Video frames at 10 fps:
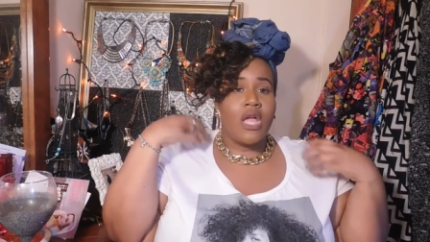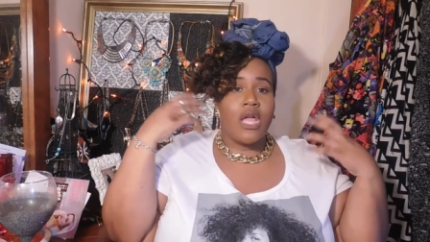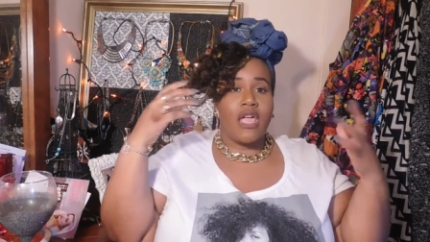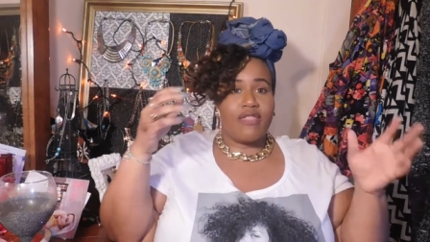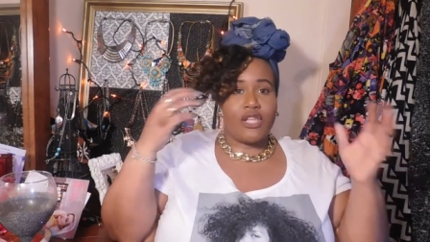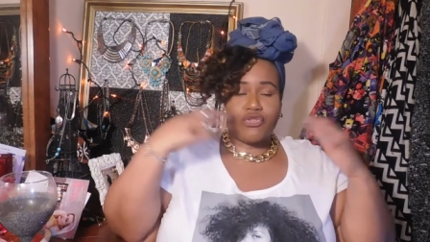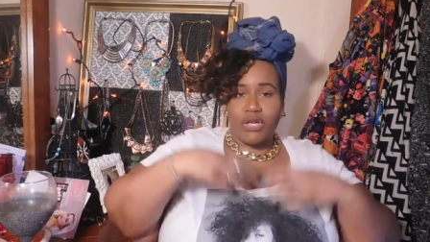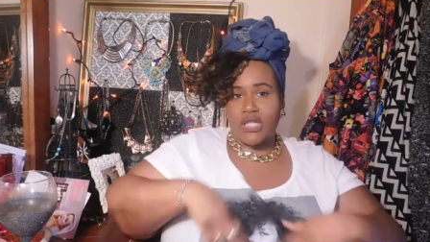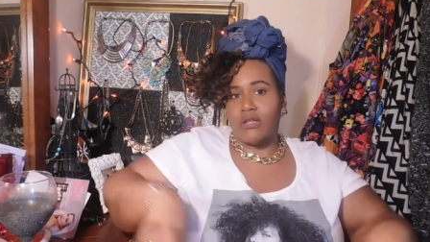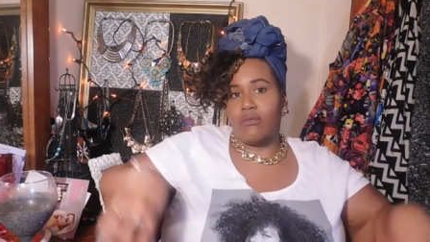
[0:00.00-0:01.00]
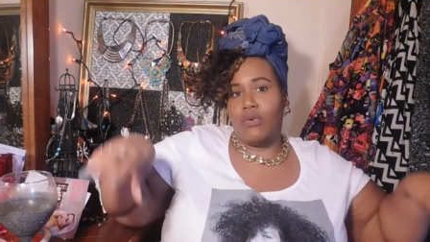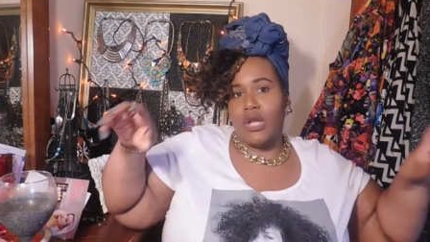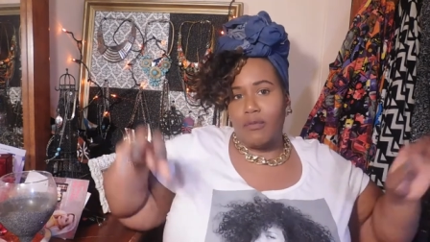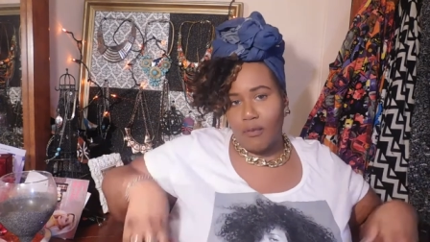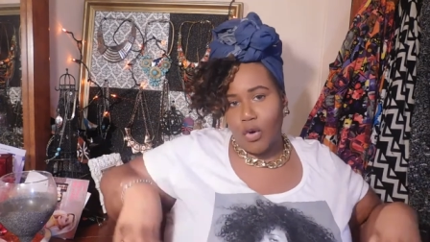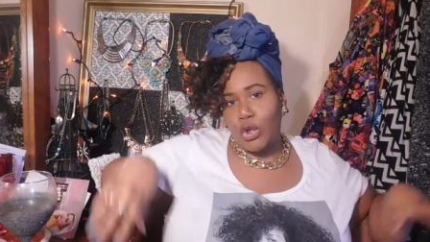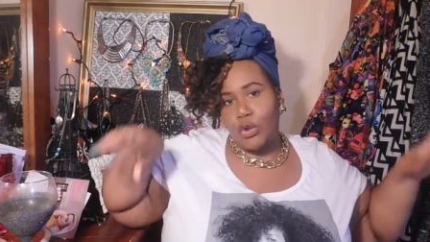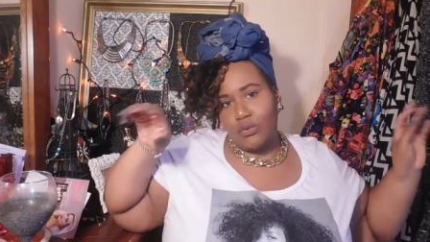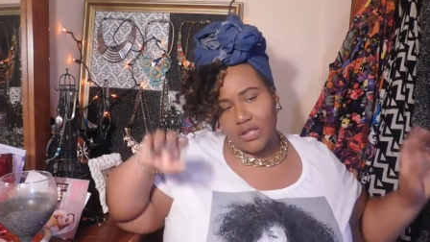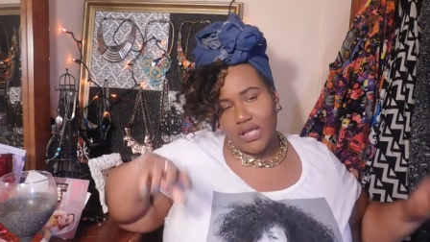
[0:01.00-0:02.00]
if the dress is a little bit more
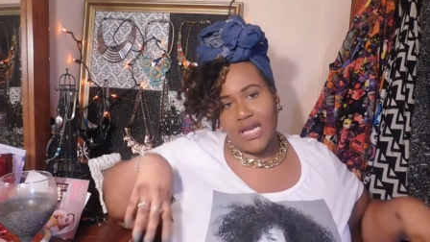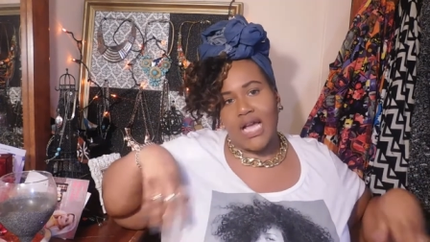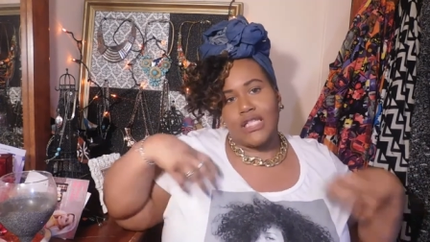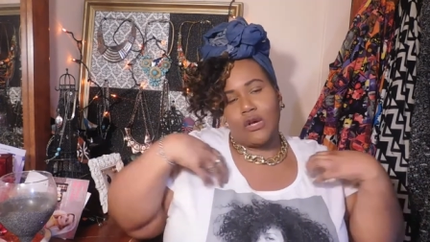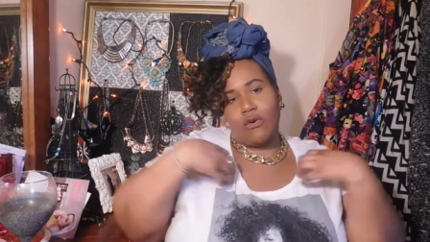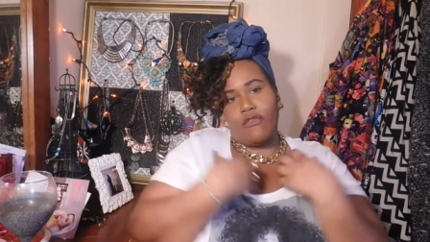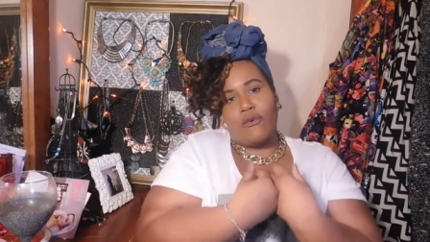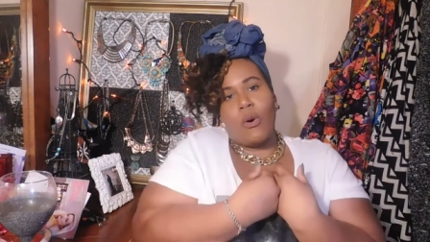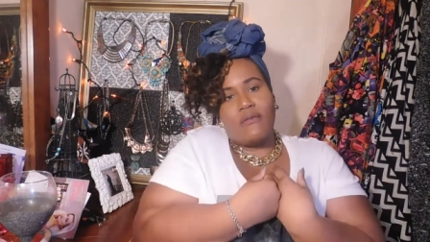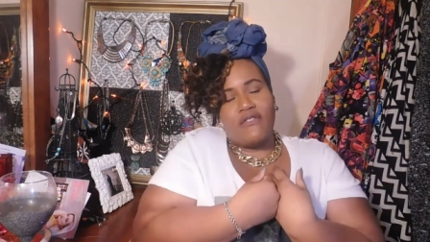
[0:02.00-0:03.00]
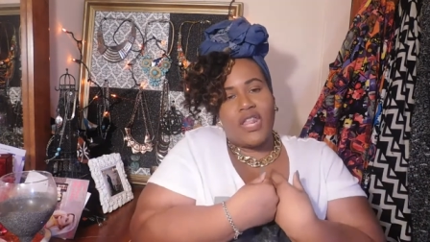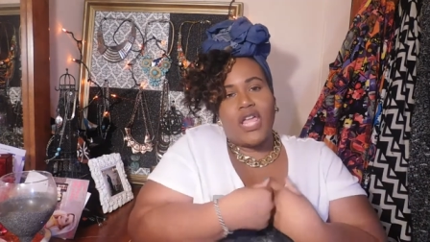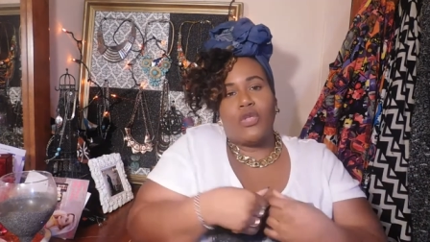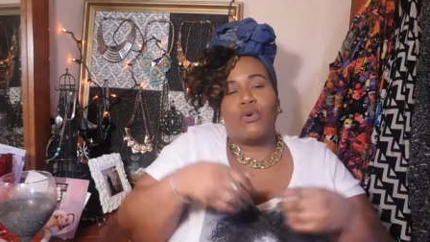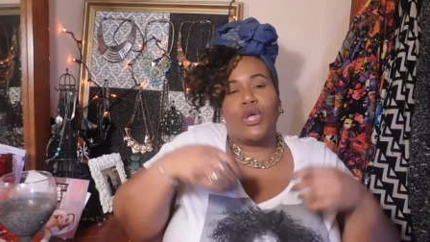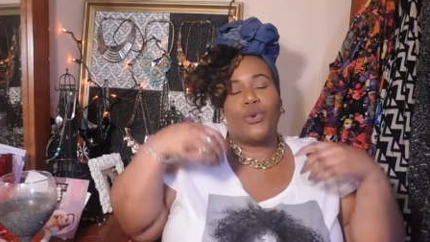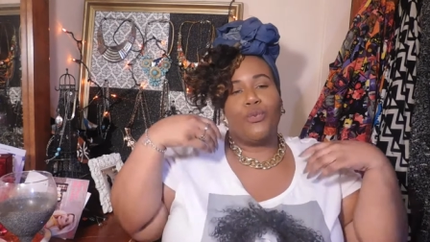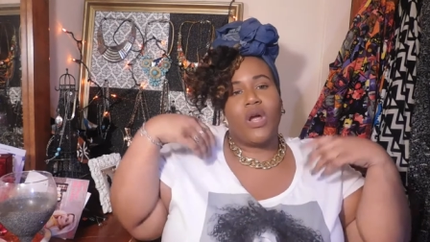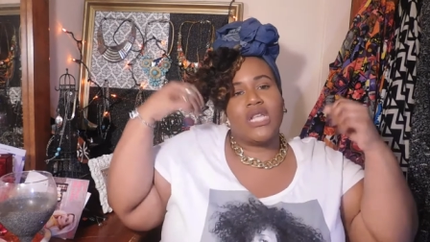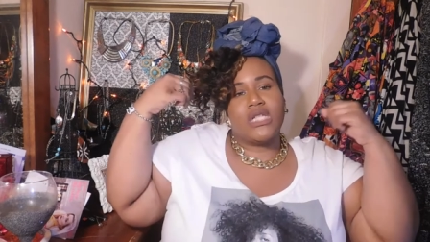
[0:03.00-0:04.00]
loose and not so form-fitting, you can
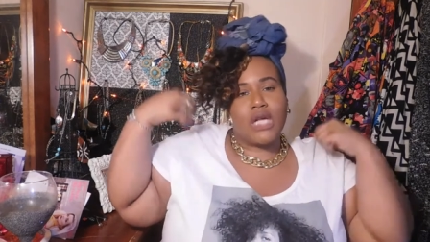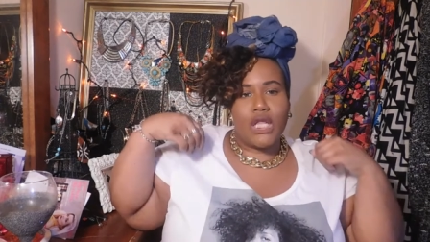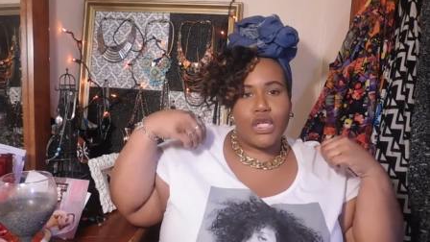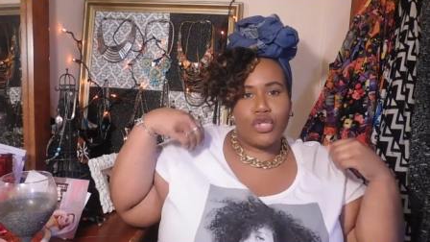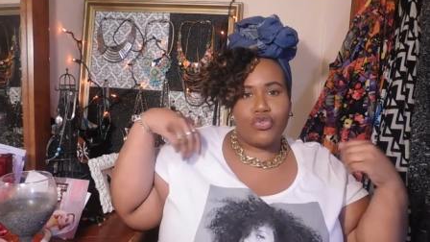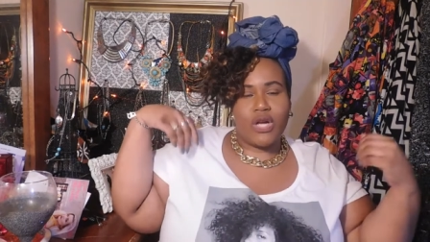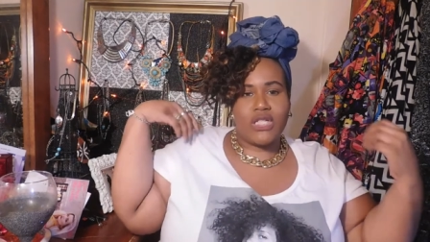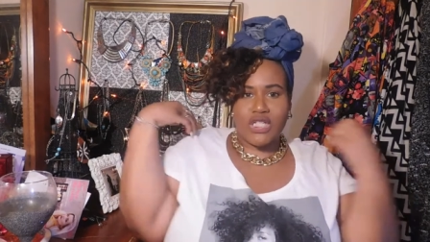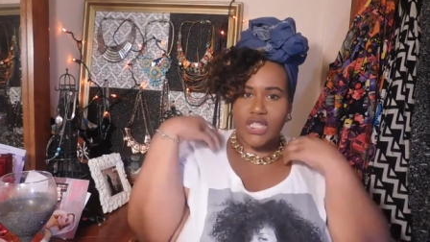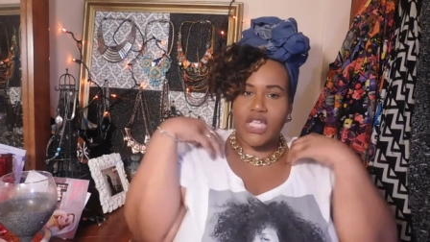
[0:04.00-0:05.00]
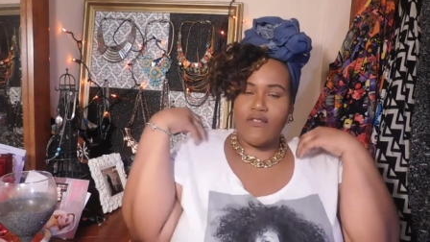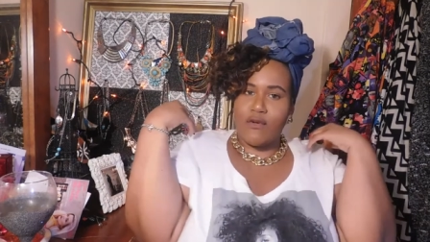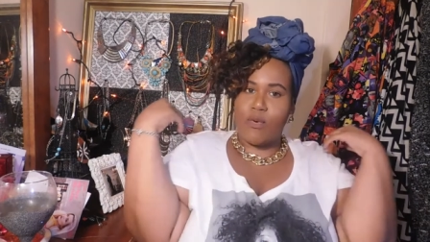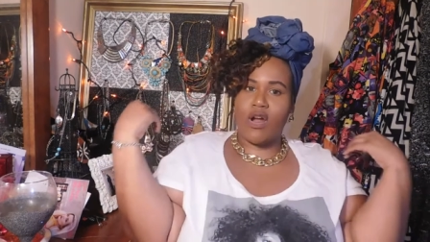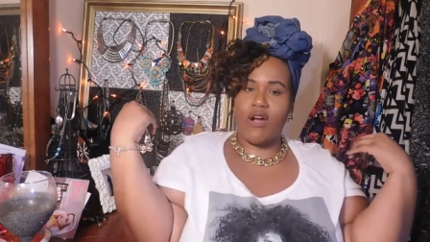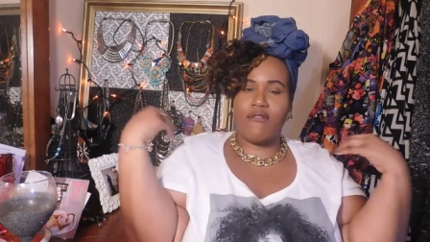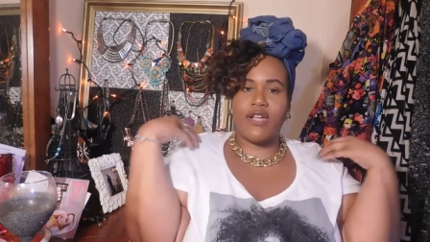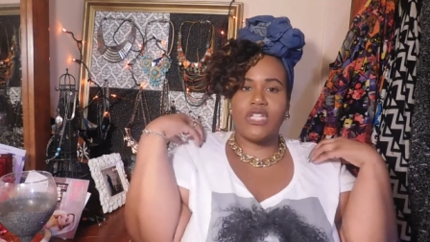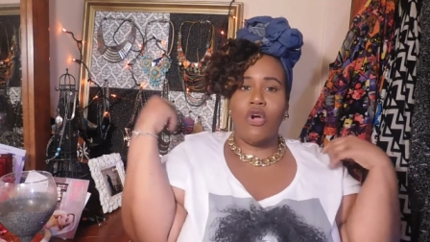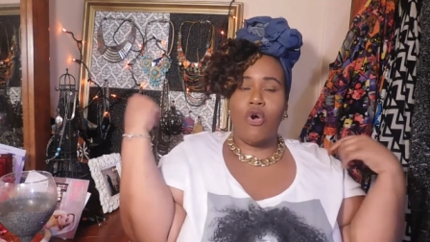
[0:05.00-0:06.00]
wear this under the dress just to give you more
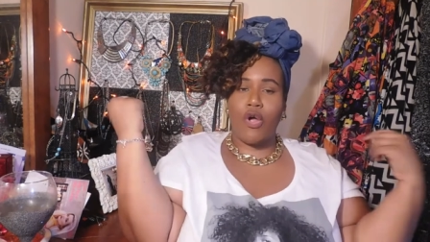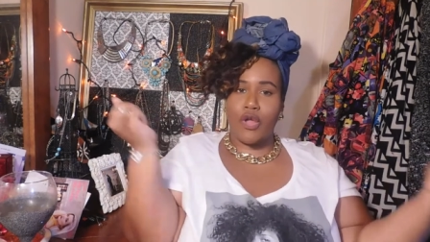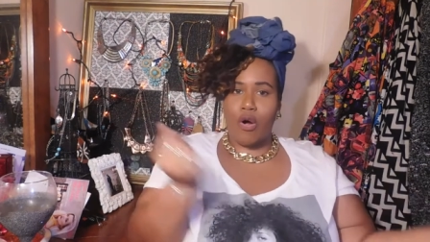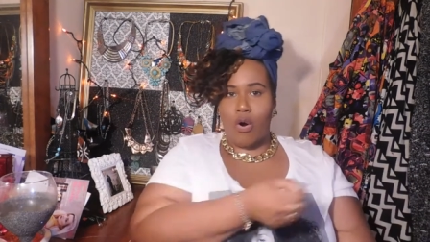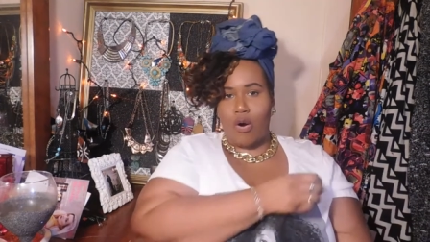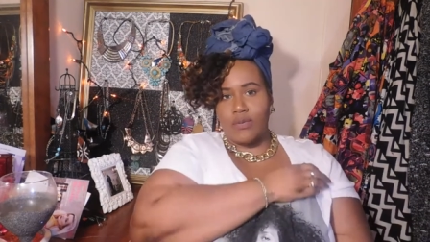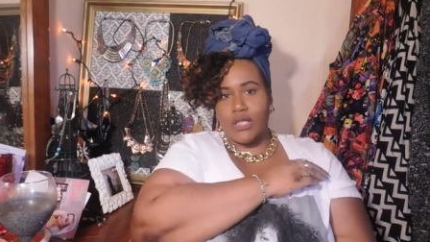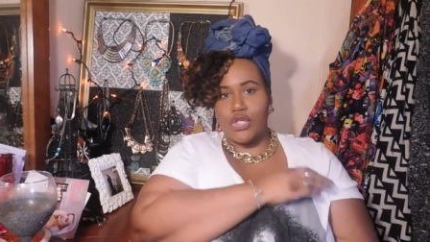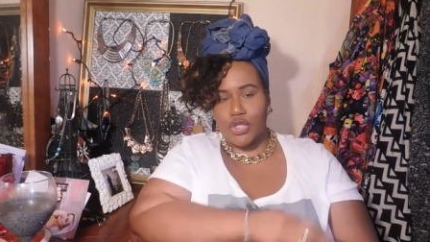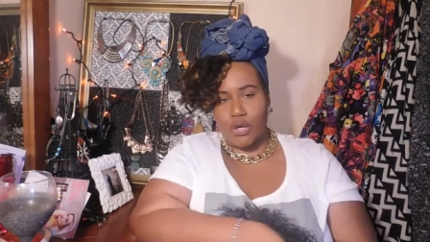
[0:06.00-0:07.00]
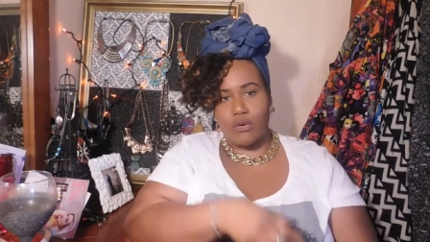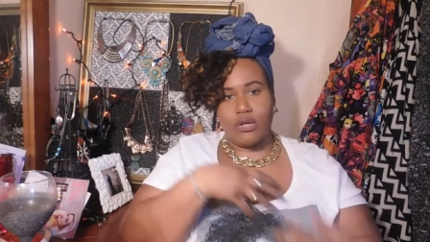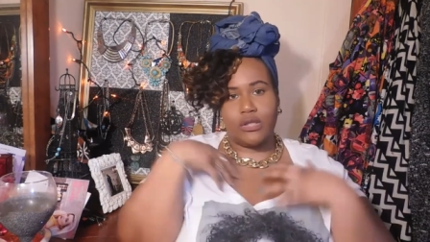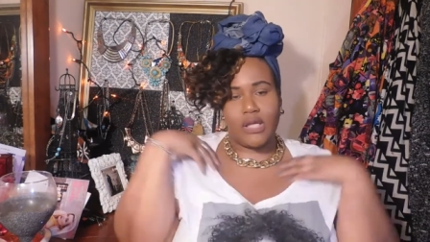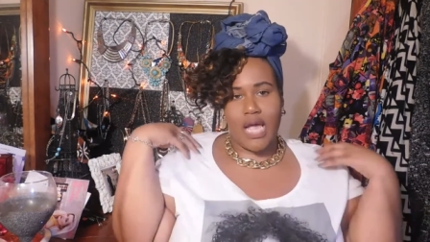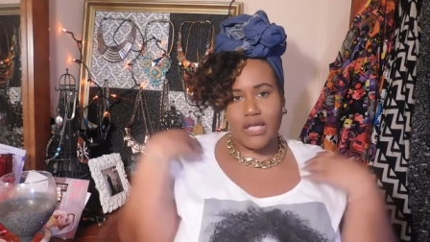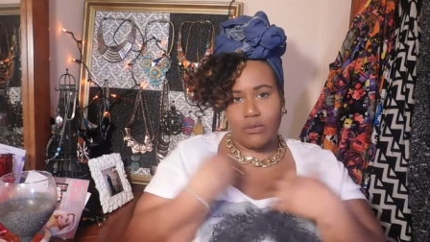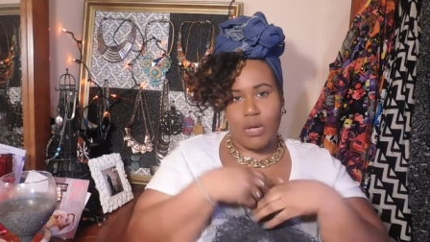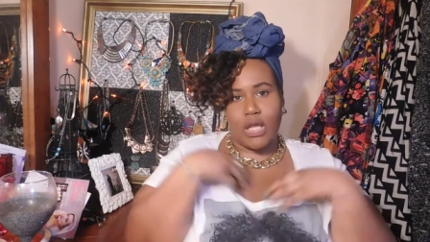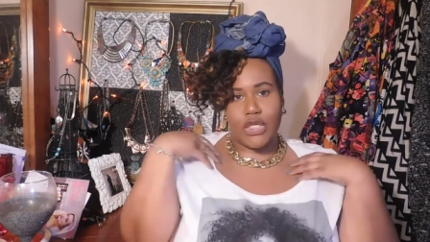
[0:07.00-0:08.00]
coverage on your arms and shoulders as
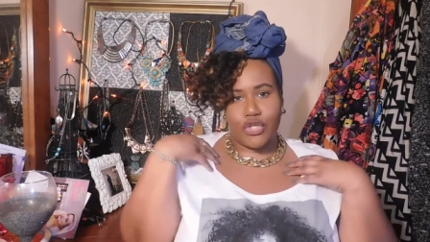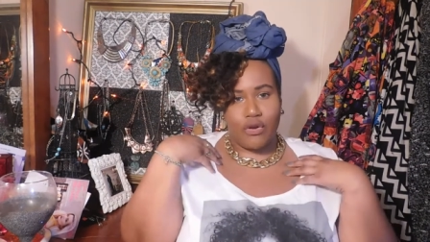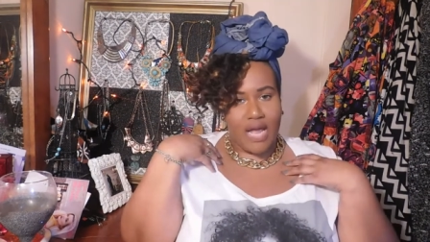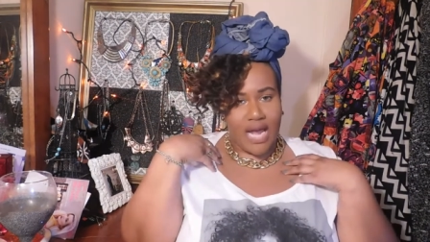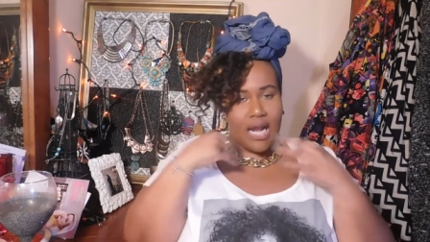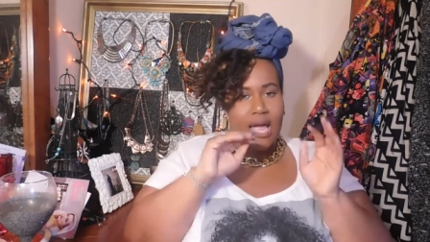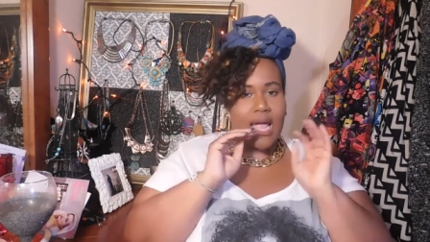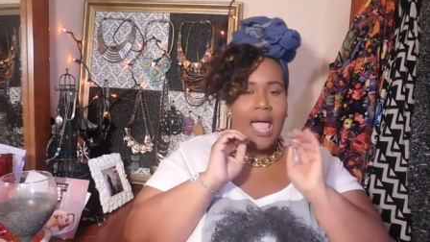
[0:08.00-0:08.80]
well as your neckline.